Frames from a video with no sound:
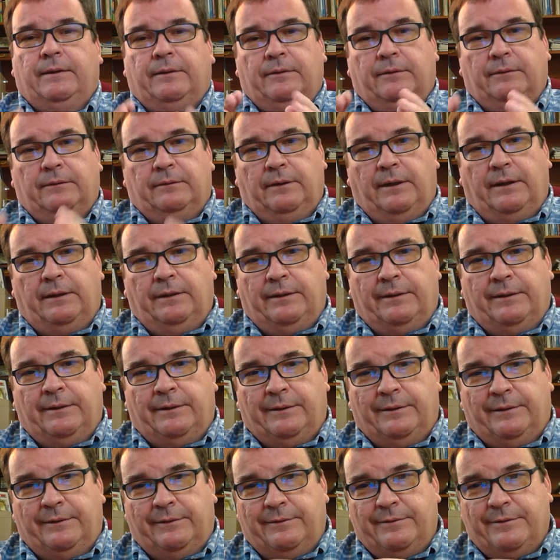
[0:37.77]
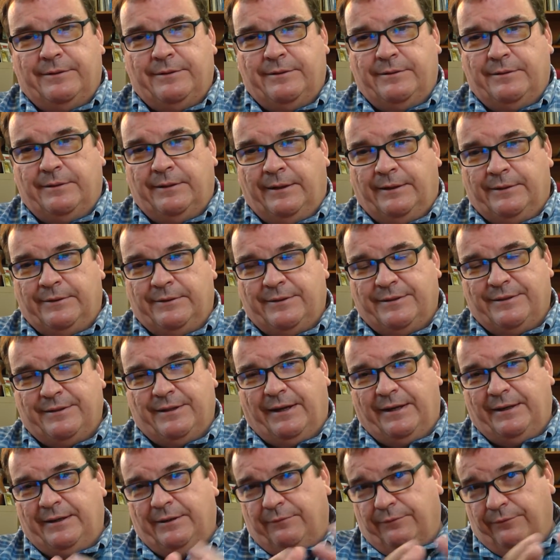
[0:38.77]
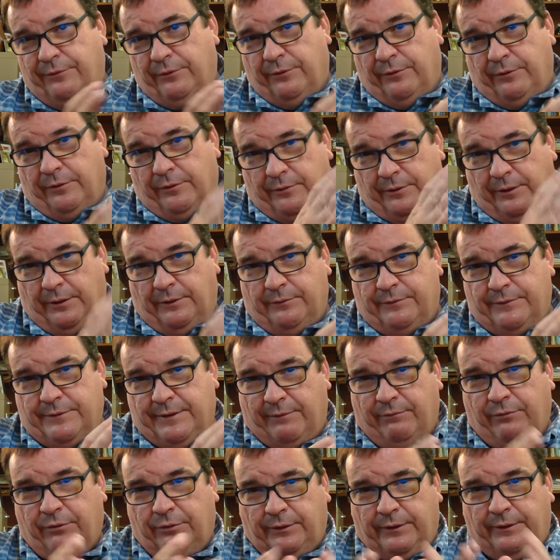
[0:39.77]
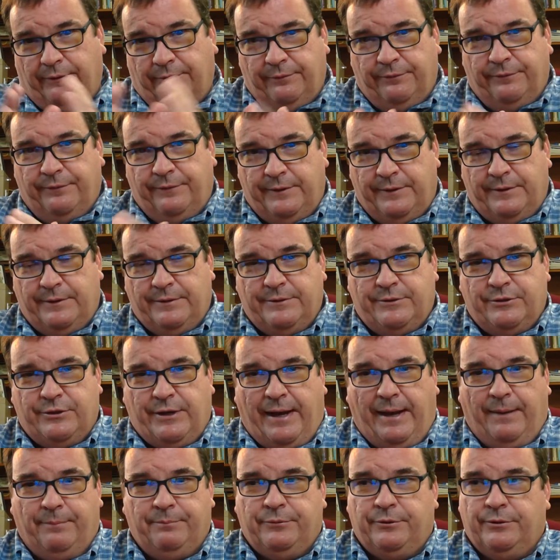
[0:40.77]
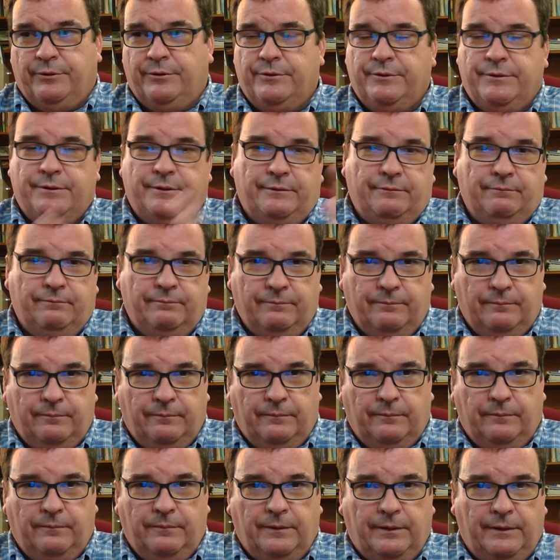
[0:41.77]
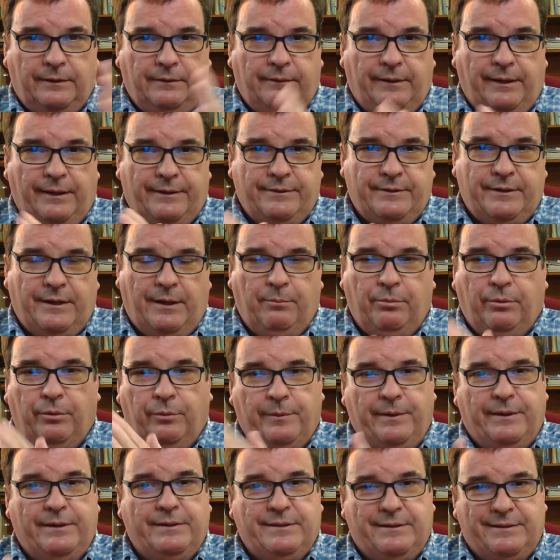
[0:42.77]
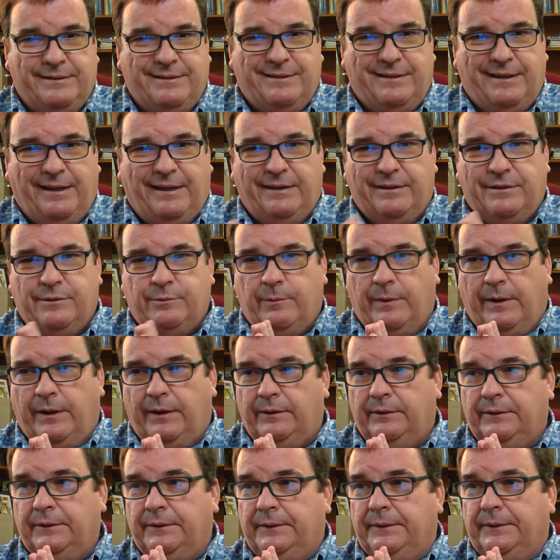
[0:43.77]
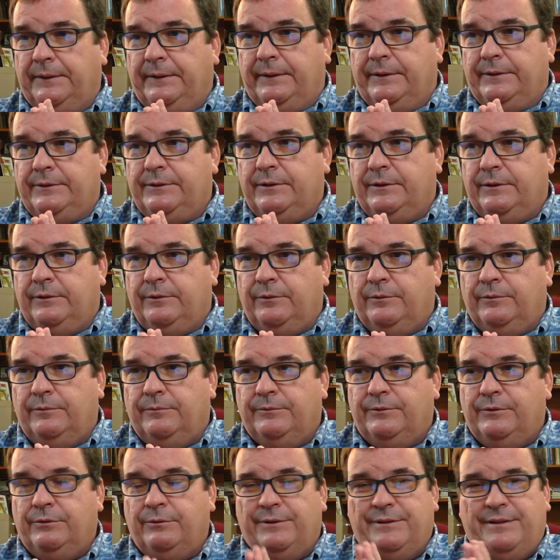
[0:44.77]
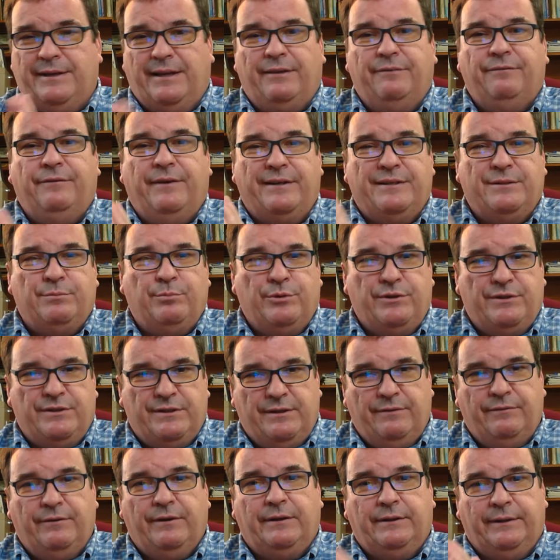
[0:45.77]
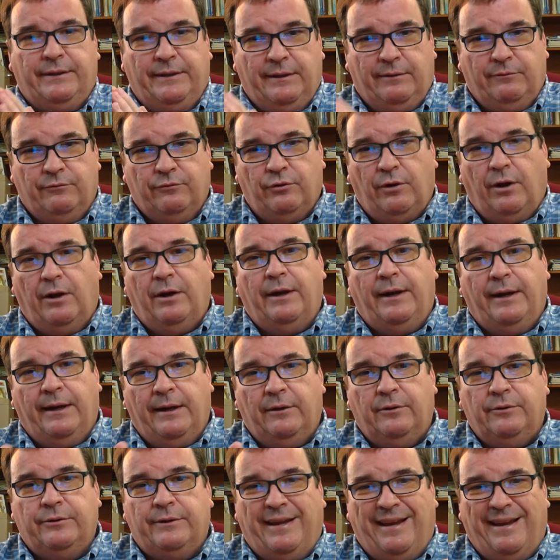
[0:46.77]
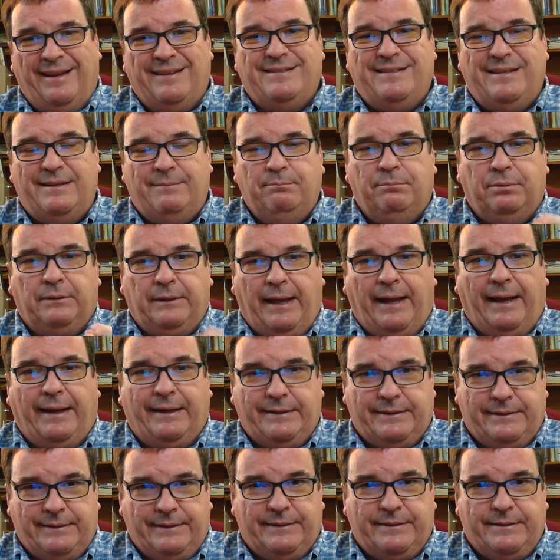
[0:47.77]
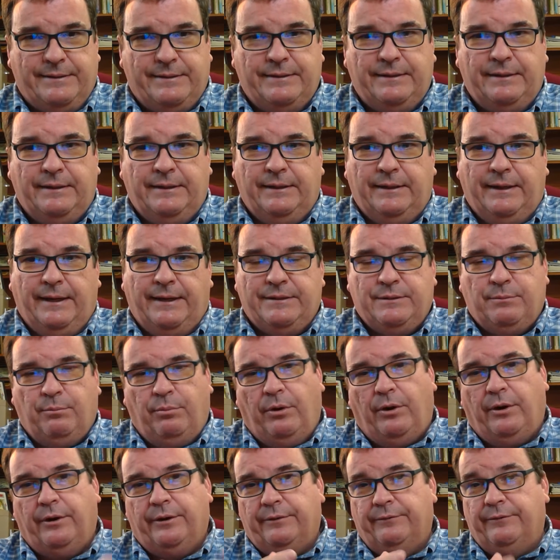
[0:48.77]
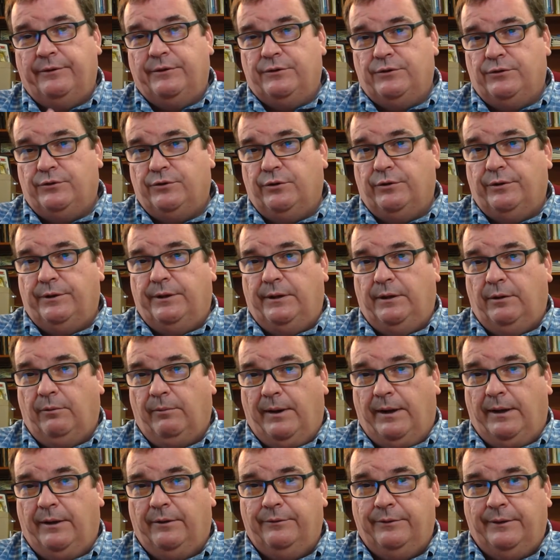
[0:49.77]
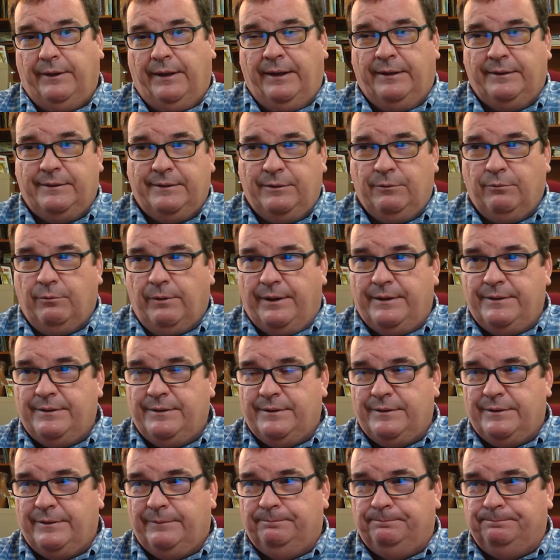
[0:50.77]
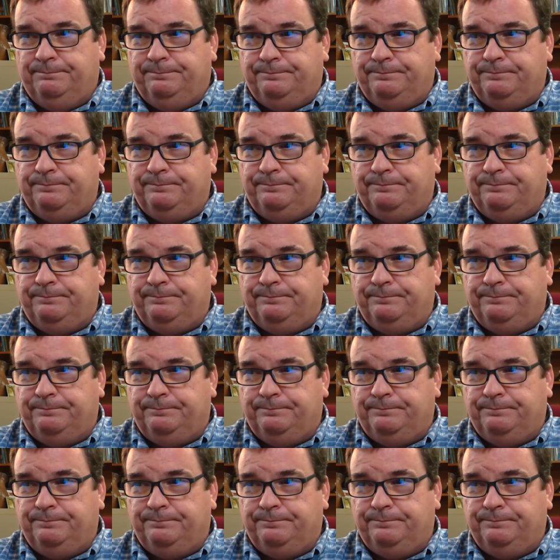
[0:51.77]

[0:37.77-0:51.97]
Layla has decided for several of these chapters, and the last couple of weeks and today as well, to identify specifically and draw out anti-blackness as a part of this journey around anti-racism.